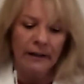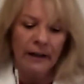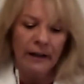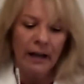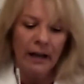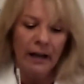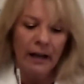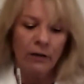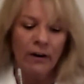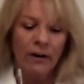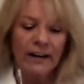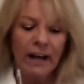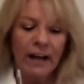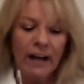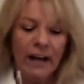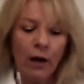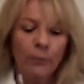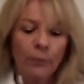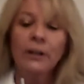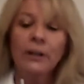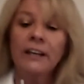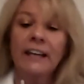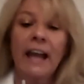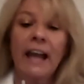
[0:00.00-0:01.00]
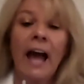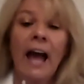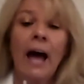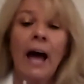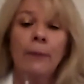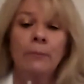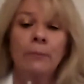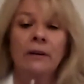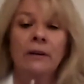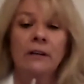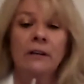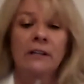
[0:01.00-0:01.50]
And right now I'm going to
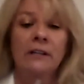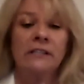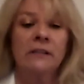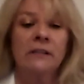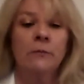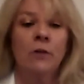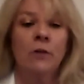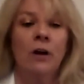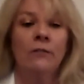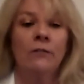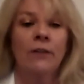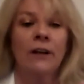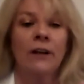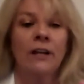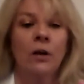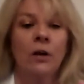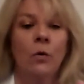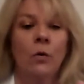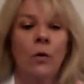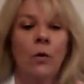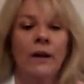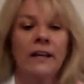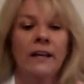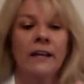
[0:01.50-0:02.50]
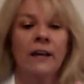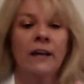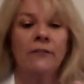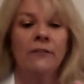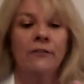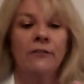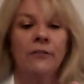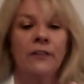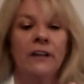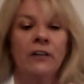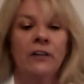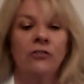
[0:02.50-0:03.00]
cap it because I'm not ready quite yet
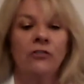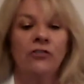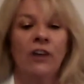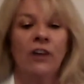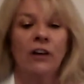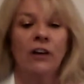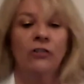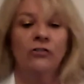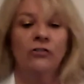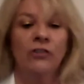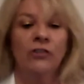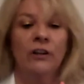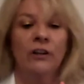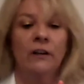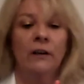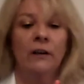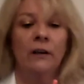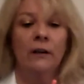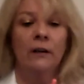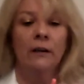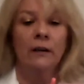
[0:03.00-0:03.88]
for the injection.